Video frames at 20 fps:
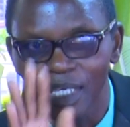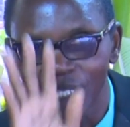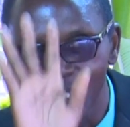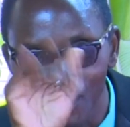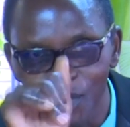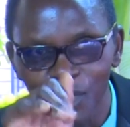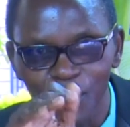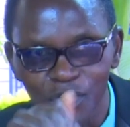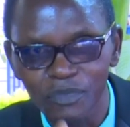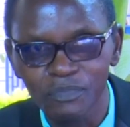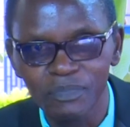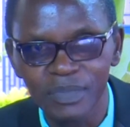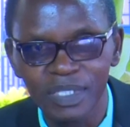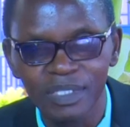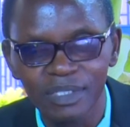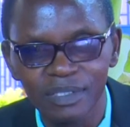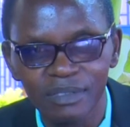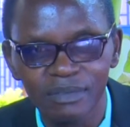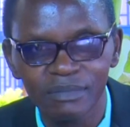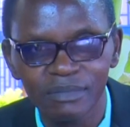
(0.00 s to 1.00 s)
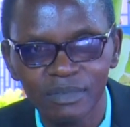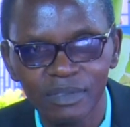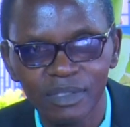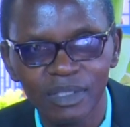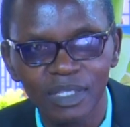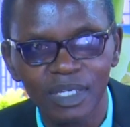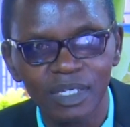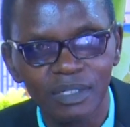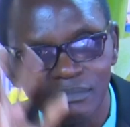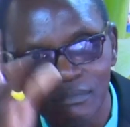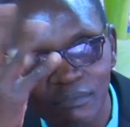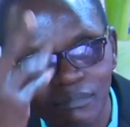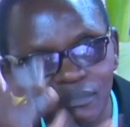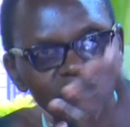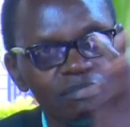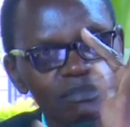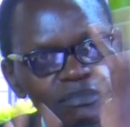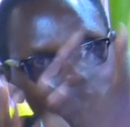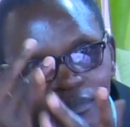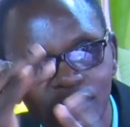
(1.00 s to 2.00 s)
When that person discovered
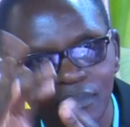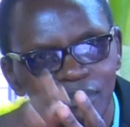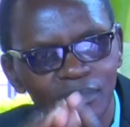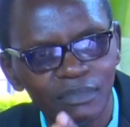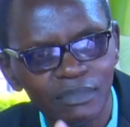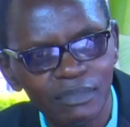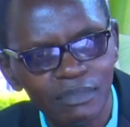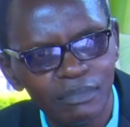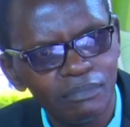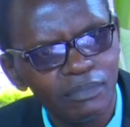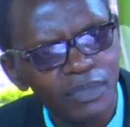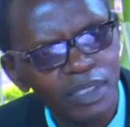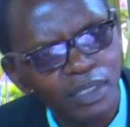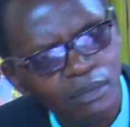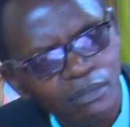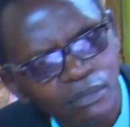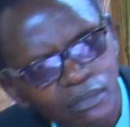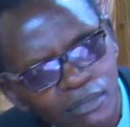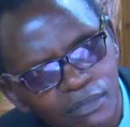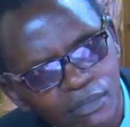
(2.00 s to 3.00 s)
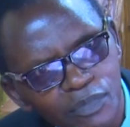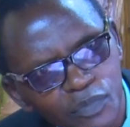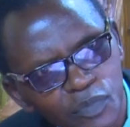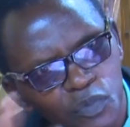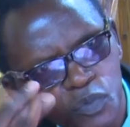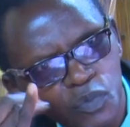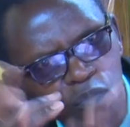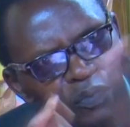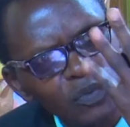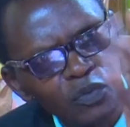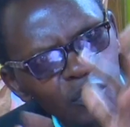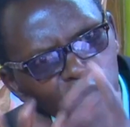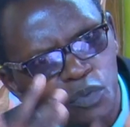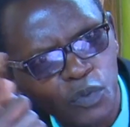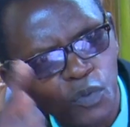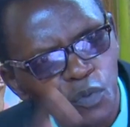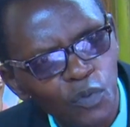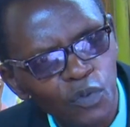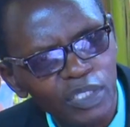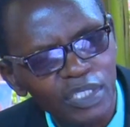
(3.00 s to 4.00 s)
that there is a deaf person
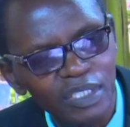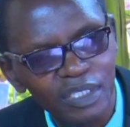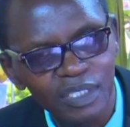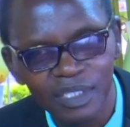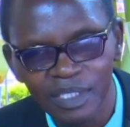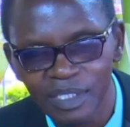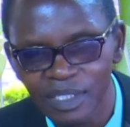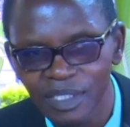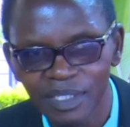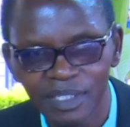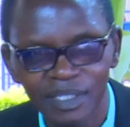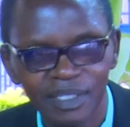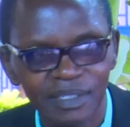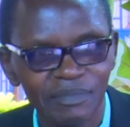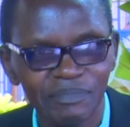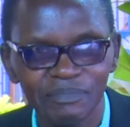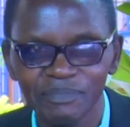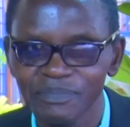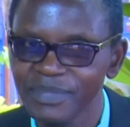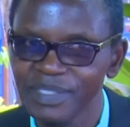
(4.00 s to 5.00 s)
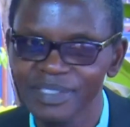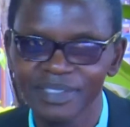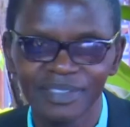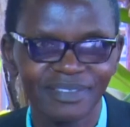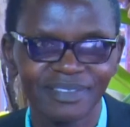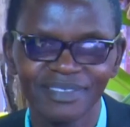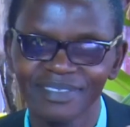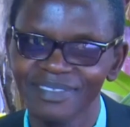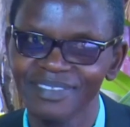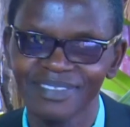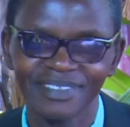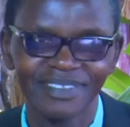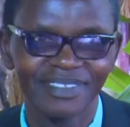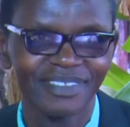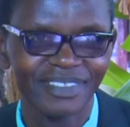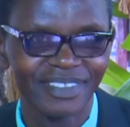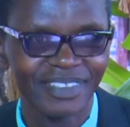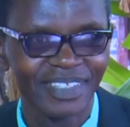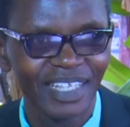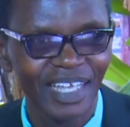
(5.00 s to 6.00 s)
here, then the deaf person
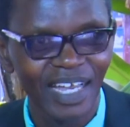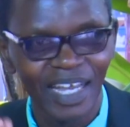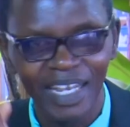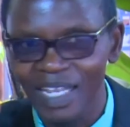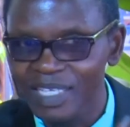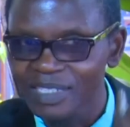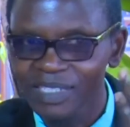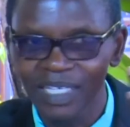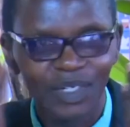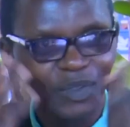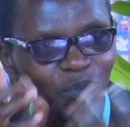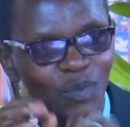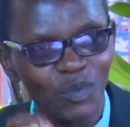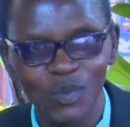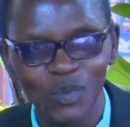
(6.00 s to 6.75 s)
started signing.